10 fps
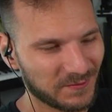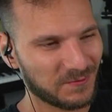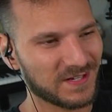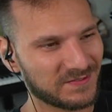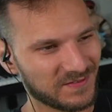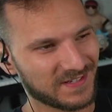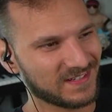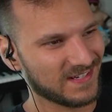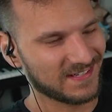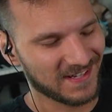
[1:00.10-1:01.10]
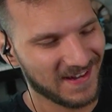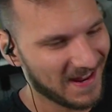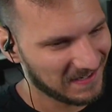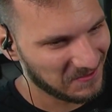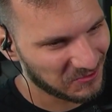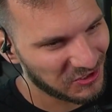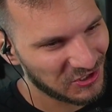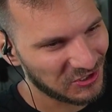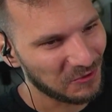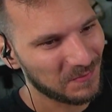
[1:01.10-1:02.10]
request for this season, and I know it's
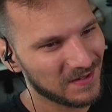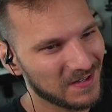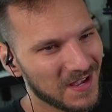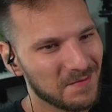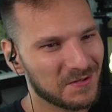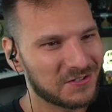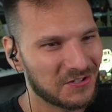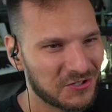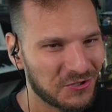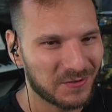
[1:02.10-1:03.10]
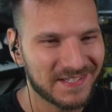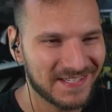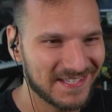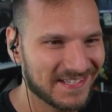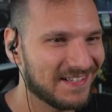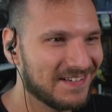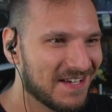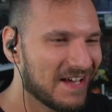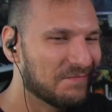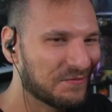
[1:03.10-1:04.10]
stupid, but it's a short season.
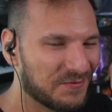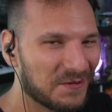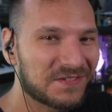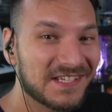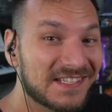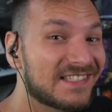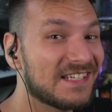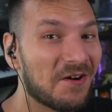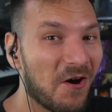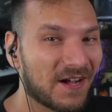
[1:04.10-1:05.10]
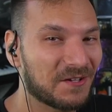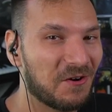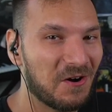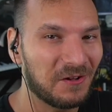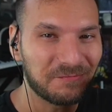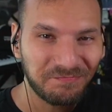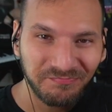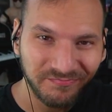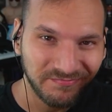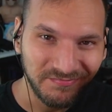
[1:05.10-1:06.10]
But if we don't see Seahawk at
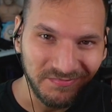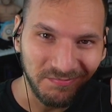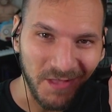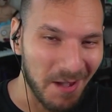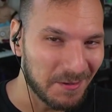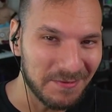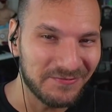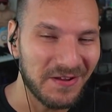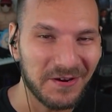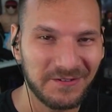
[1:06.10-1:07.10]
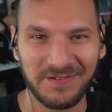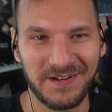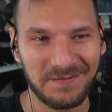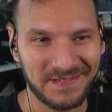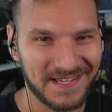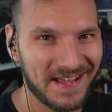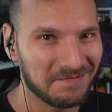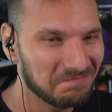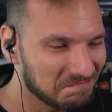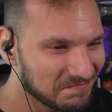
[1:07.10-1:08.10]
all, I'm gonna be very, very upset.
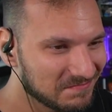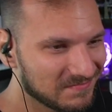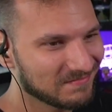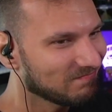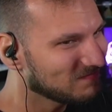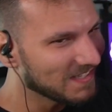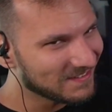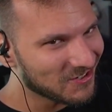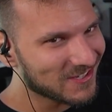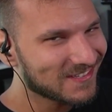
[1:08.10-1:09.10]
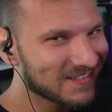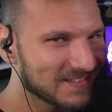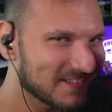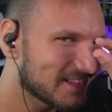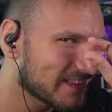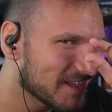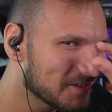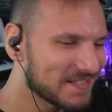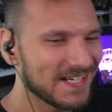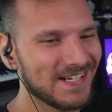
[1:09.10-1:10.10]
Need just
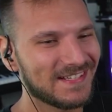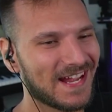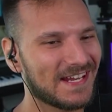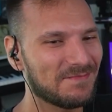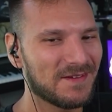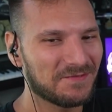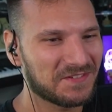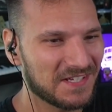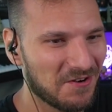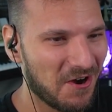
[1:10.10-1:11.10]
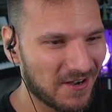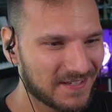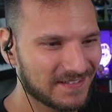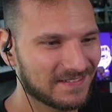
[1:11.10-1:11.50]
little teeny tiny bit of Seahawk.